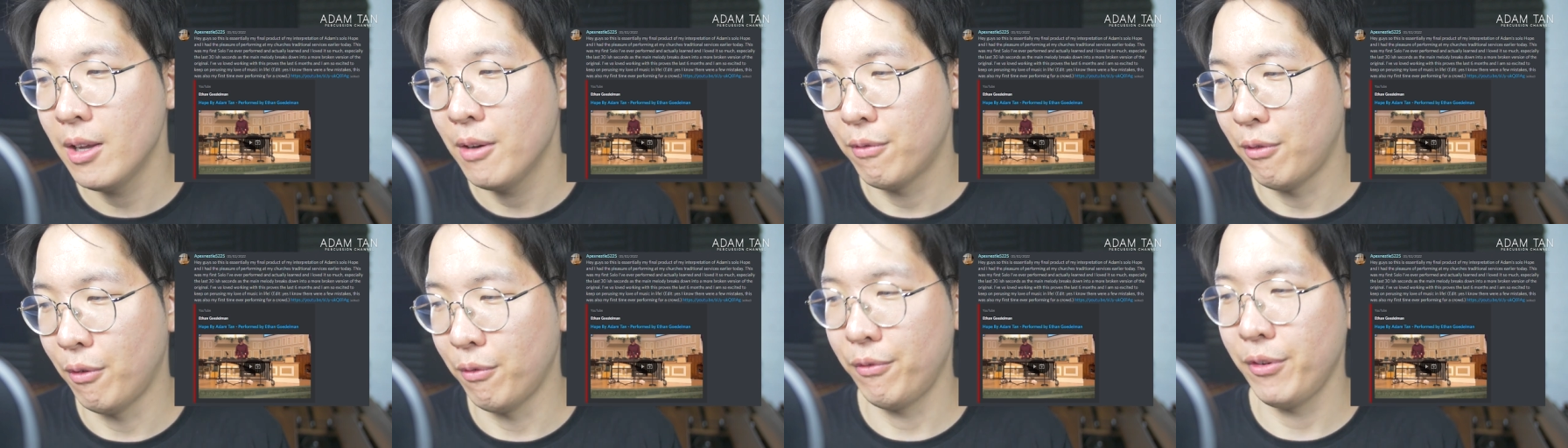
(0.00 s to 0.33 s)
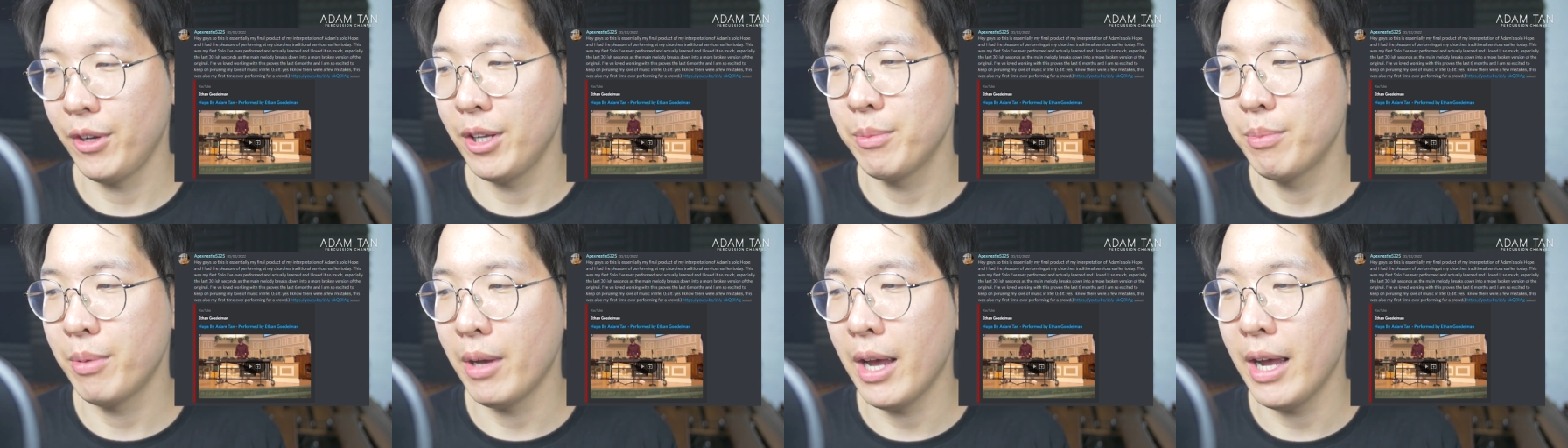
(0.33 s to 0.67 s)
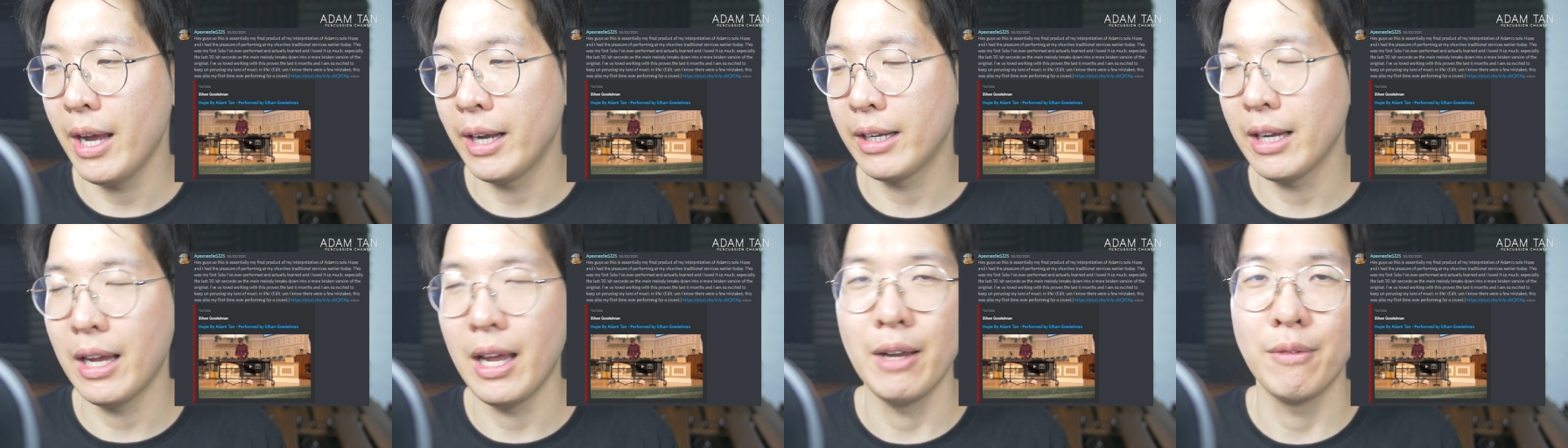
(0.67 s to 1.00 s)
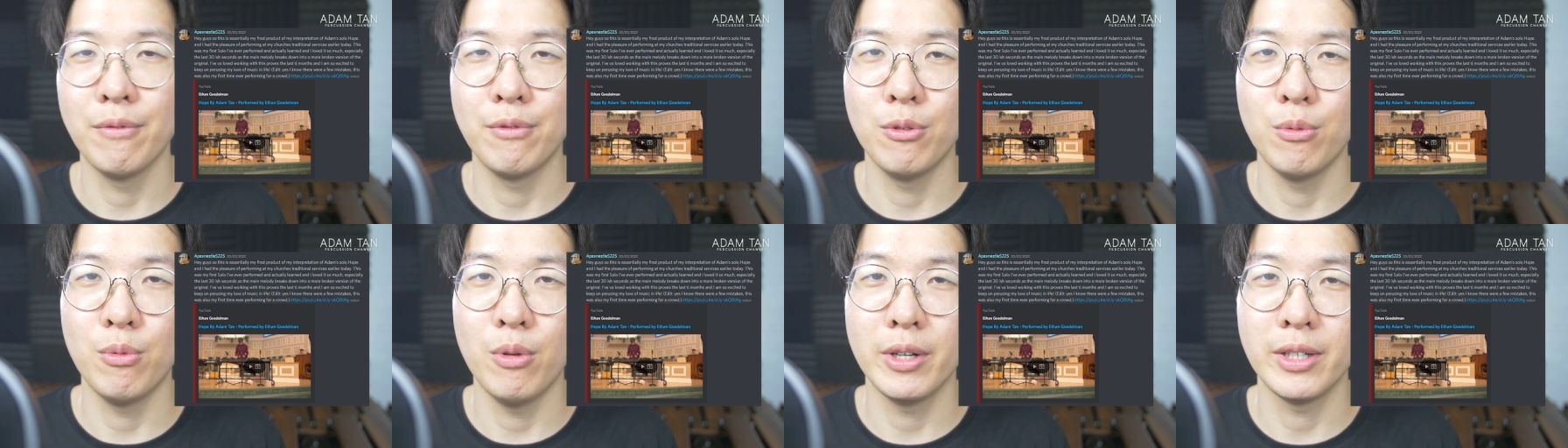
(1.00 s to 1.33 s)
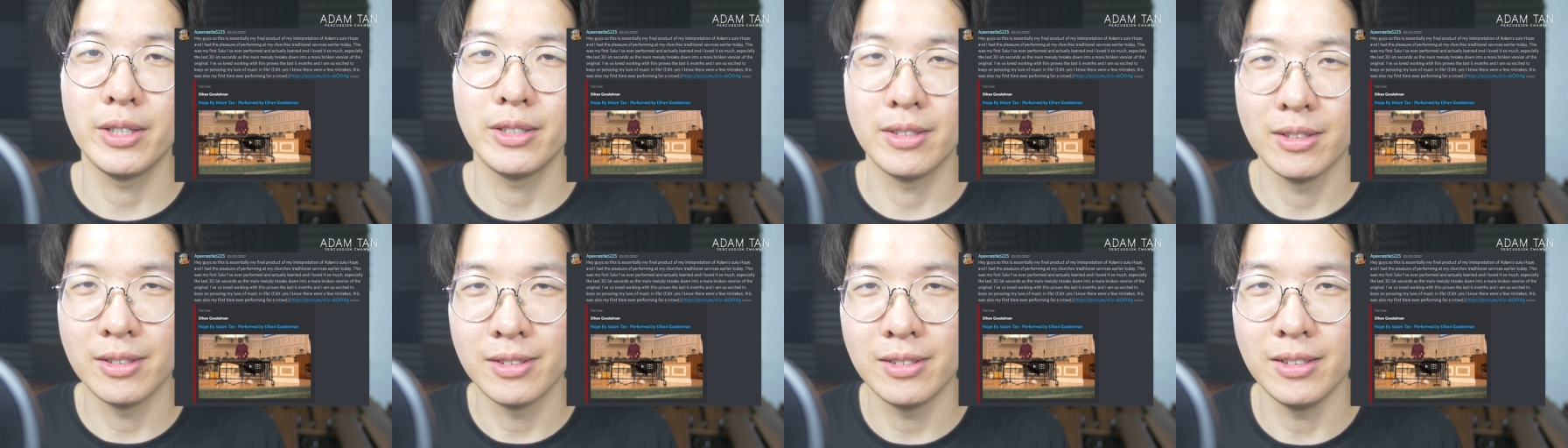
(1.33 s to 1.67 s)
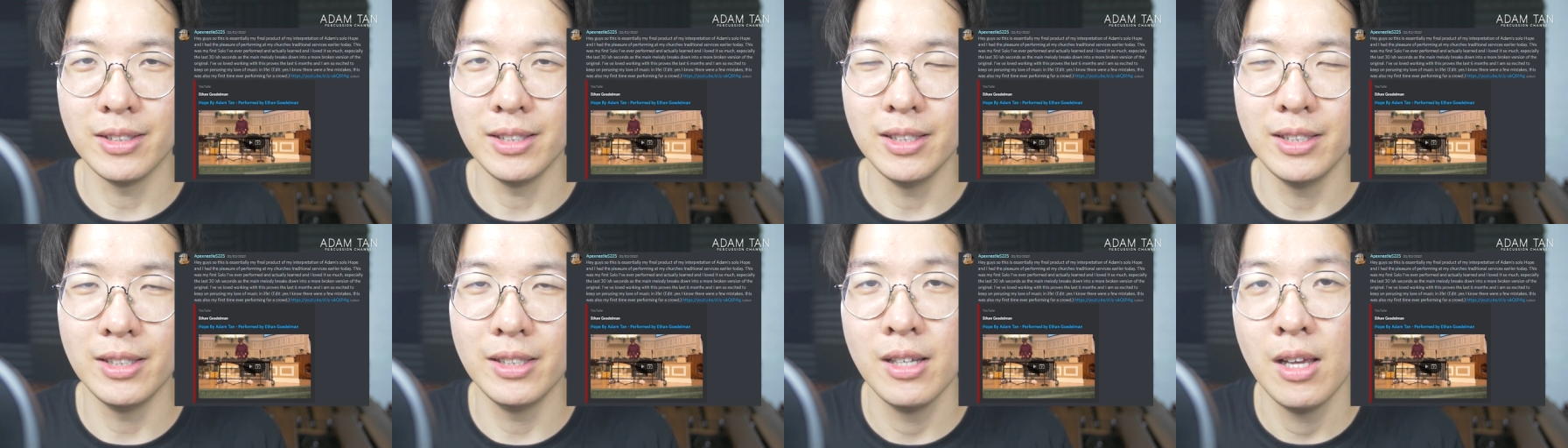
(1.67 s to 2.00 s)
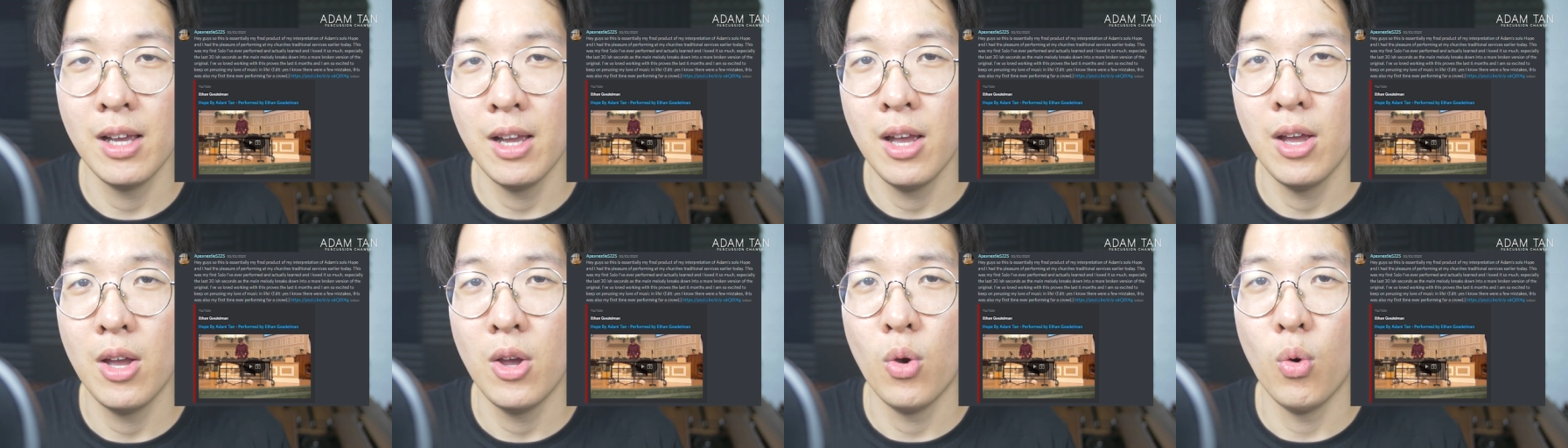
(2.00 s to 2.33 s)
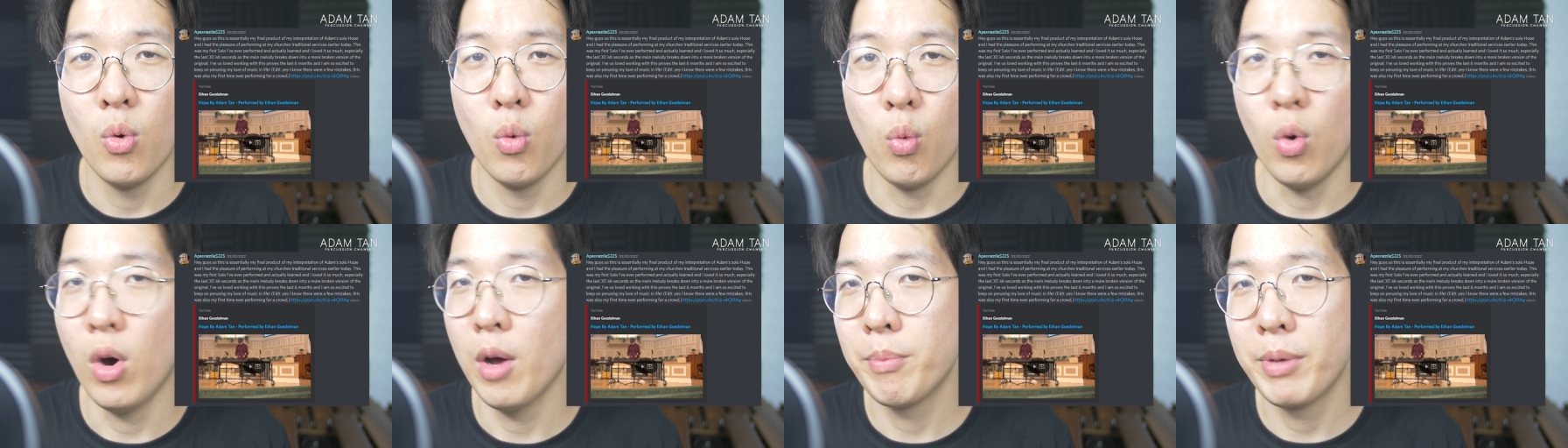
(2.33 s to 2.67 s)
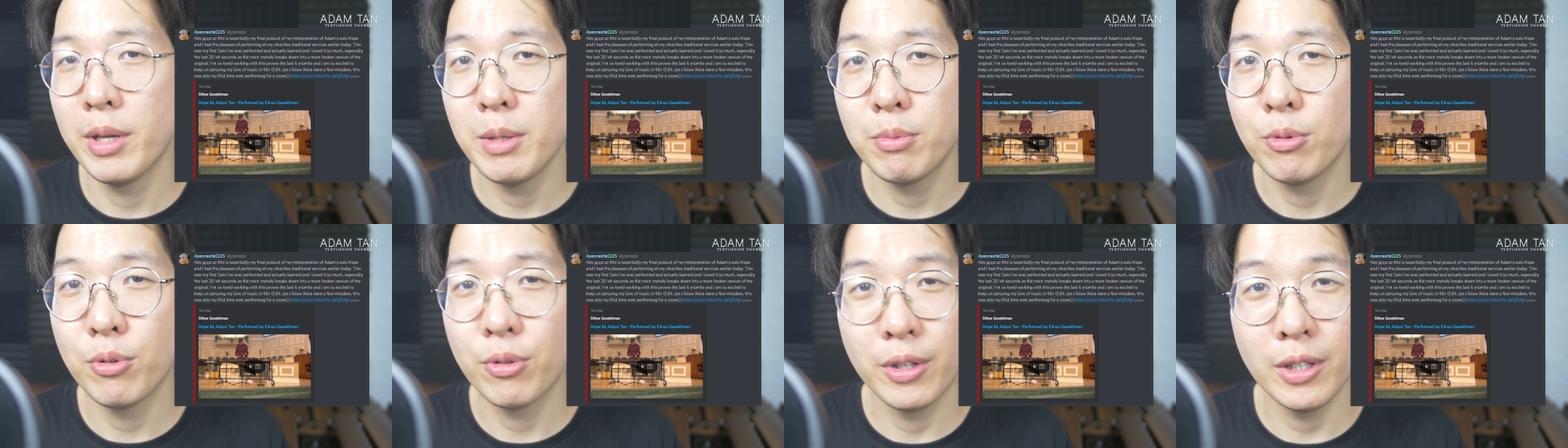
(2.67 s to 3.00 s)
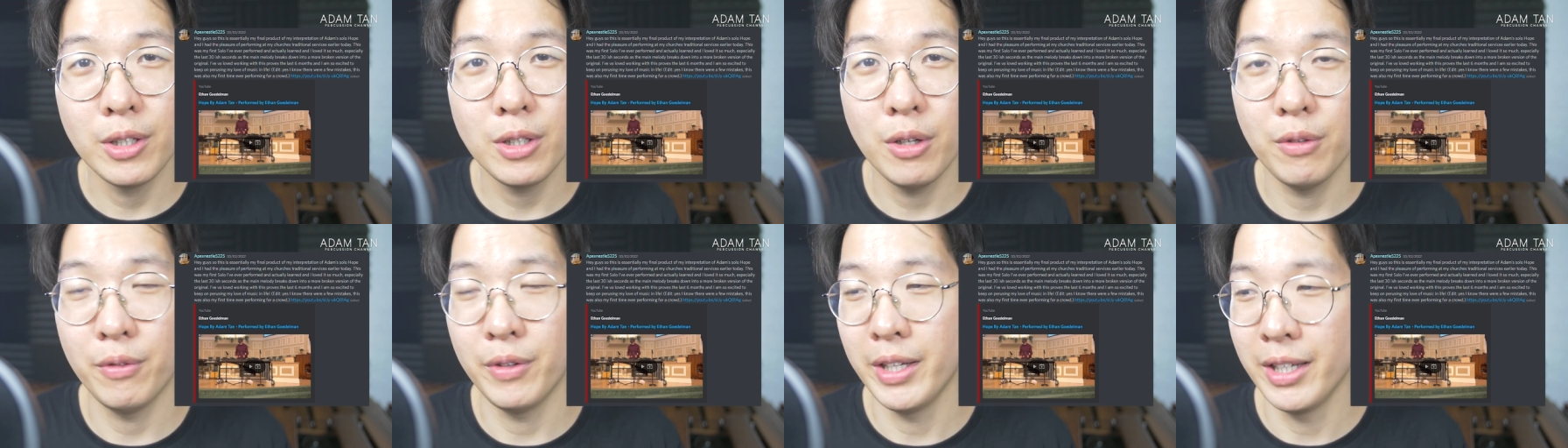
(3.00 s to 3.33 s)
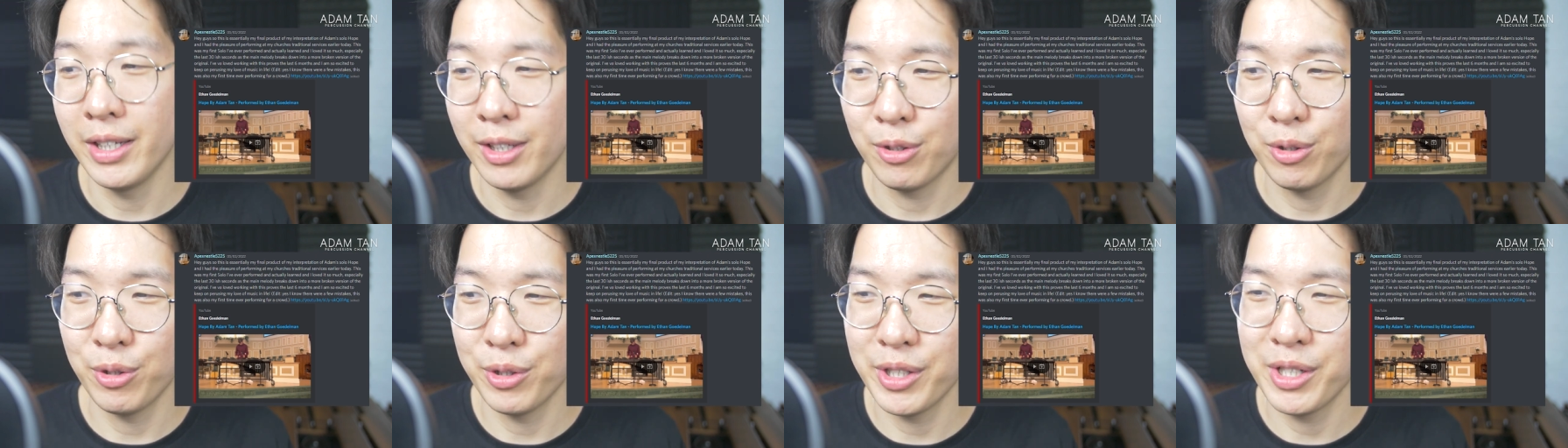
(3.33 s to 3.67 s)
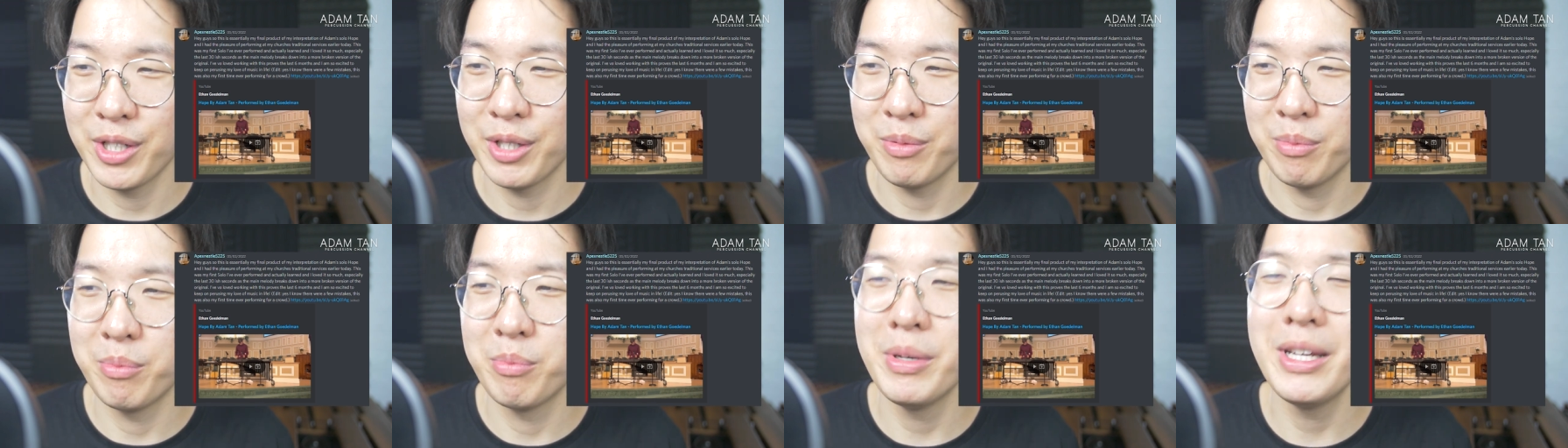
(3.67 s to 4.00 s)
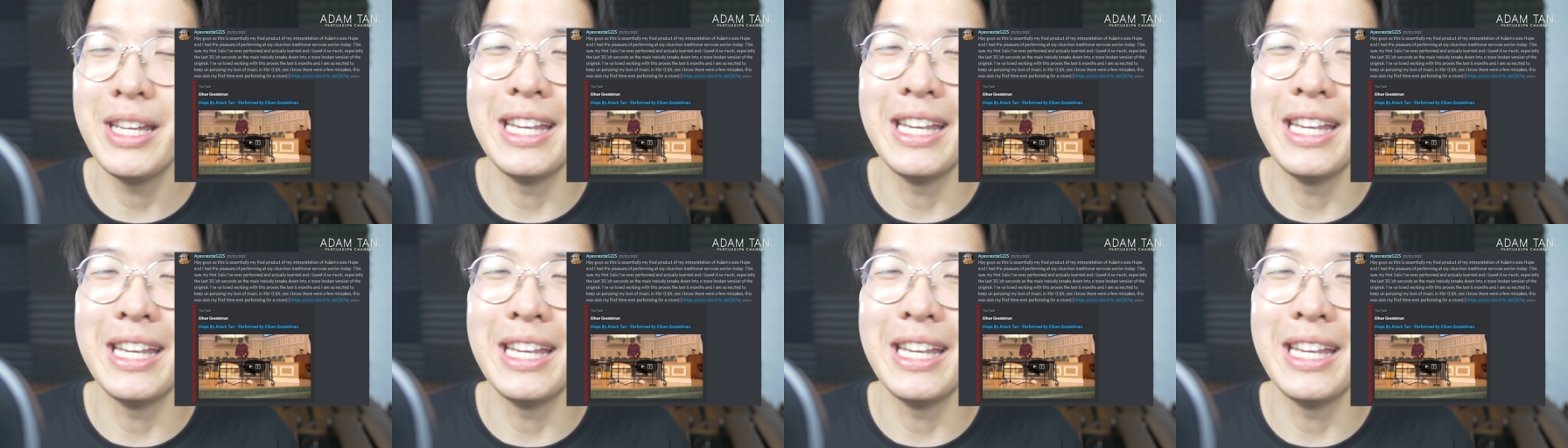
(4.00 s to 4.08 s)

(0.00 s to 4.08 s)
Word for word: for feedback and for wanting to see what people think of it, including